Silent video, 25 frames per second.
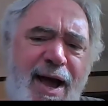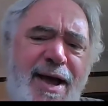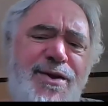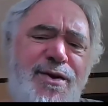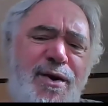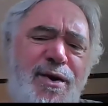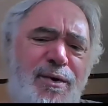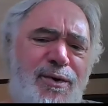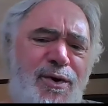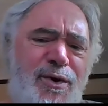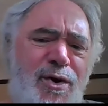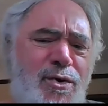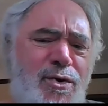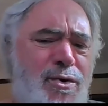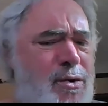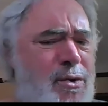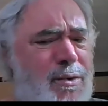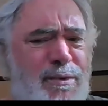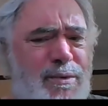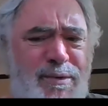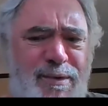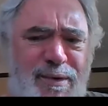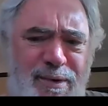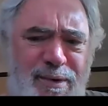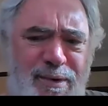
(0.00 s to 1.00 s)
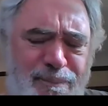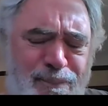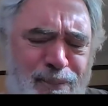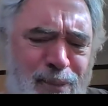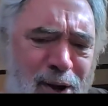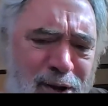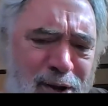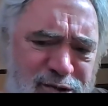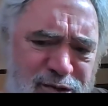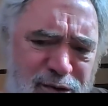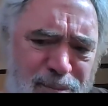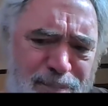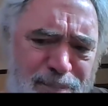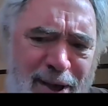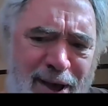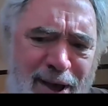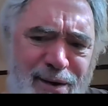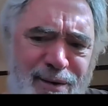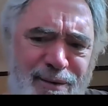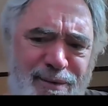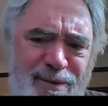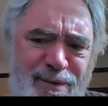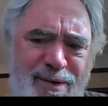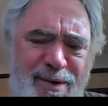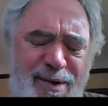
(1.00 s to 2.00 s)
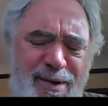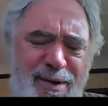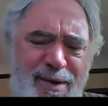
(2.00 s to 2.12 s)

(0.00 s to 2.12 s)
I don't know much about